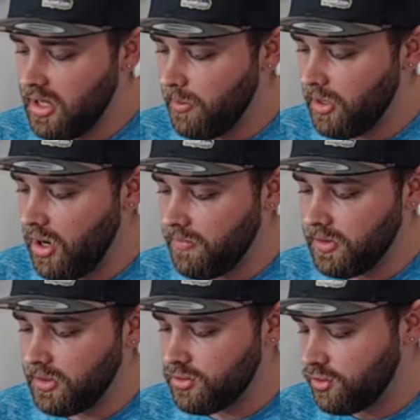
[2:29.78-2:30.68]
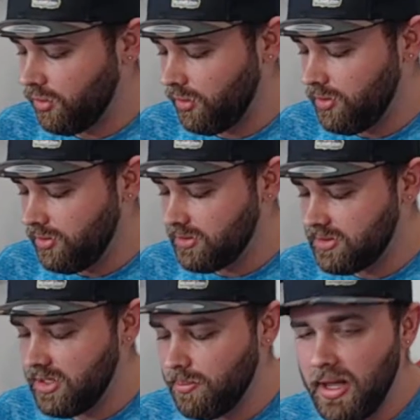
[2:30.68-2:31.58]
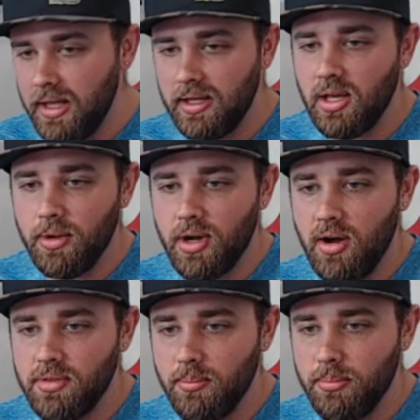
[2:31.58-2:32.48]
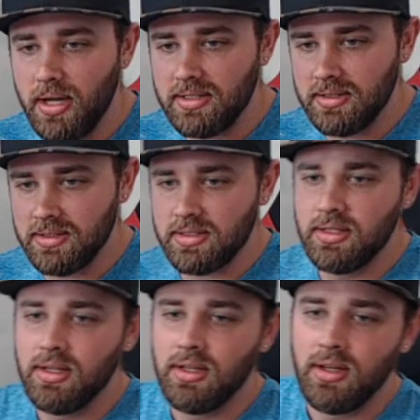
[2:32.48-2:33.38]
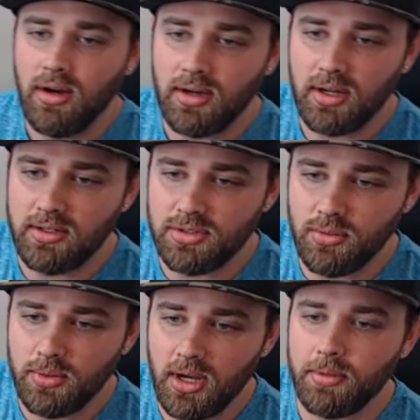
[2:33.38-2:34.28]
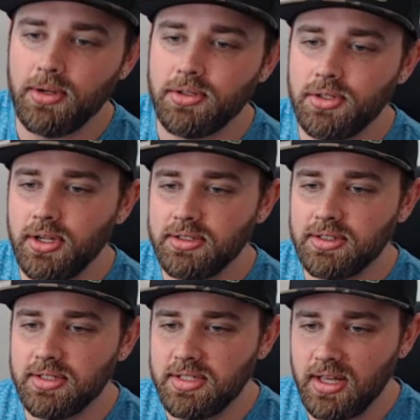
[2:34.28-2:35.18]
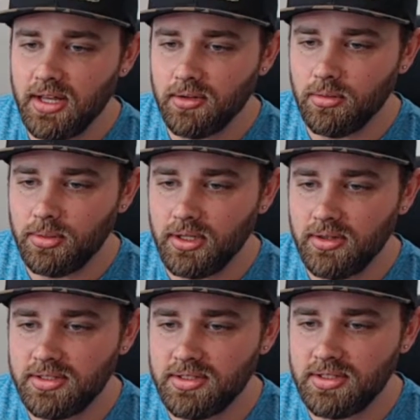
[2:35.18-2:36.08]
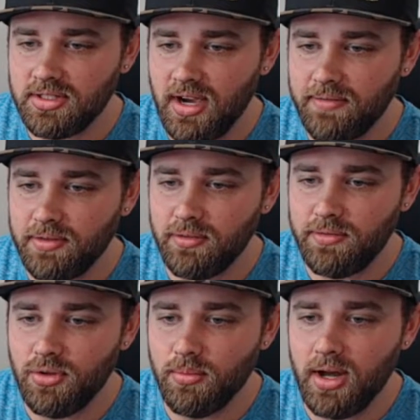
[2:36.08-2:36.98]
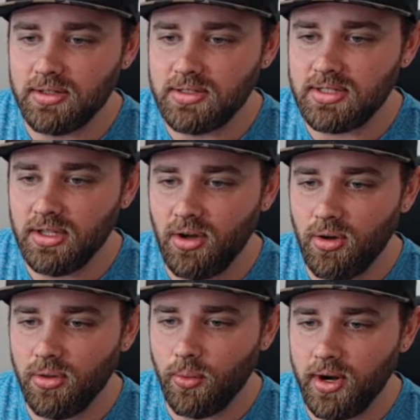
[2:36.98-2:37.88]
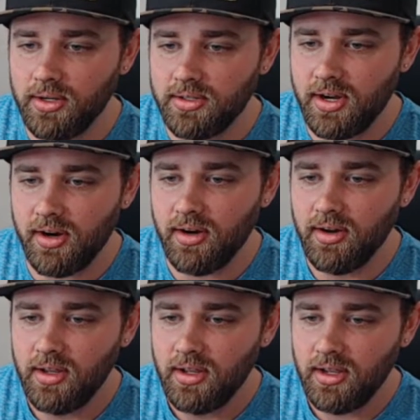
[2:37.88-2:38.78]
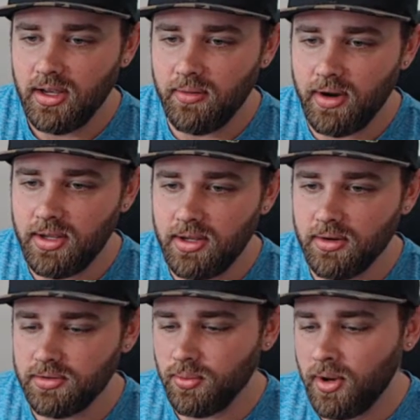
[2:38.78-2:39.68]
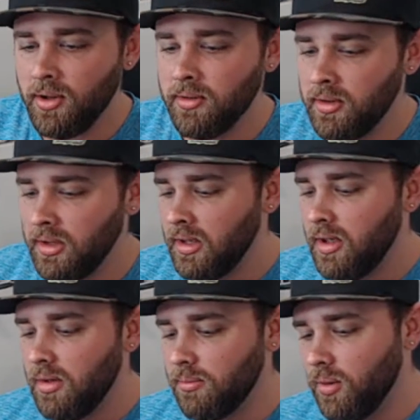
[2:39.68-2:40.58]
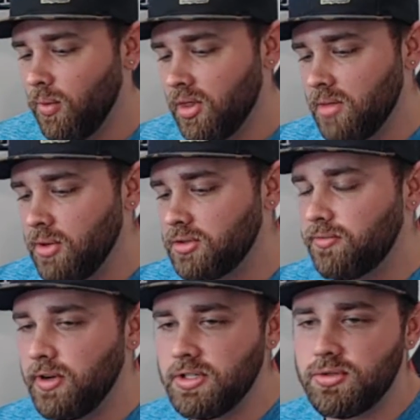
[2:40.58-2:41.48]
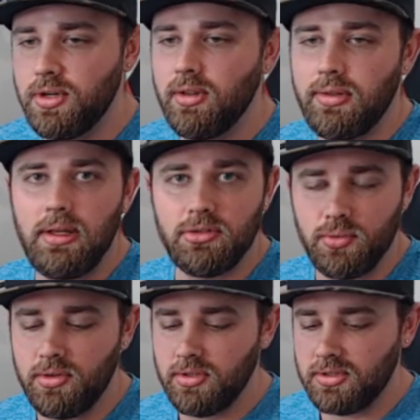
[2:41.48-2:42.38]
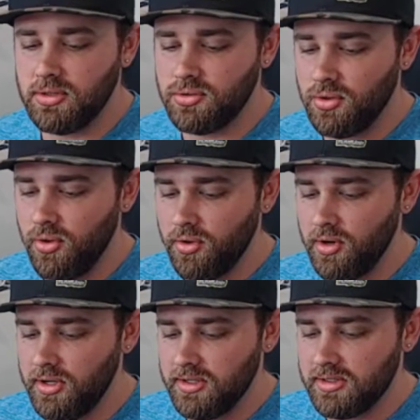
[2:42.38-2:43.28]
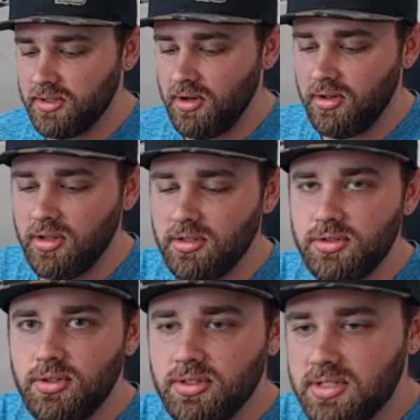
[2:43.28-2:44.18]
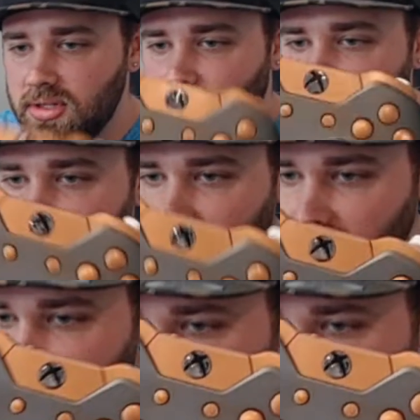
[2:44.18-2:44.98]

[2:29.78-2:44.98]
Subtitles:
coming off the controller. You can see the paint coming off the buttons. I'll kind of zoom it up here so you guys can see that a little bit. This is just after a few months seeing all the wear and tear, and right here as well. But one of the most frustrating things with this controller is, as you can see right there on the